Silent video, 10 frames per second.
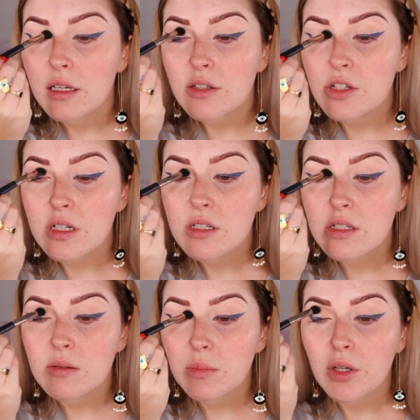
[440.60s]
and
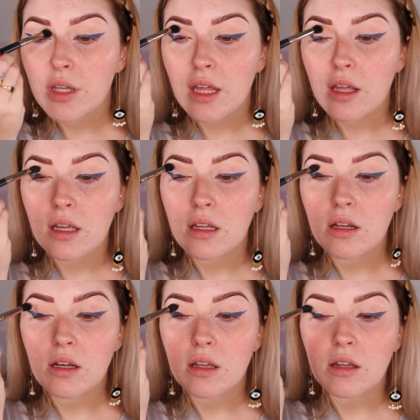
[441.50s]
just put that
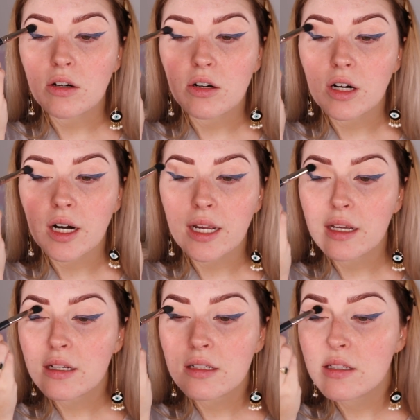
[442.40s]
in the
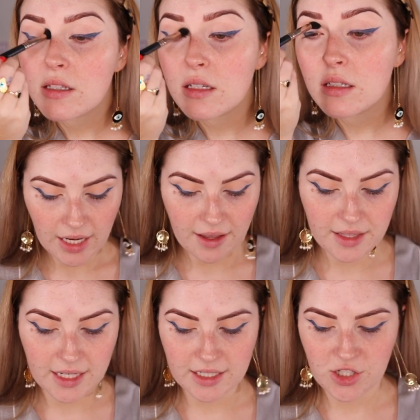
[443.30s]
crease. And
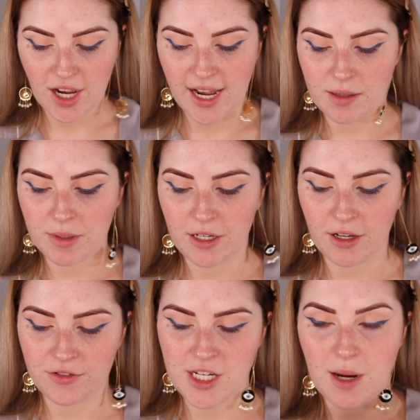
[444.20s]
then a tiny bit of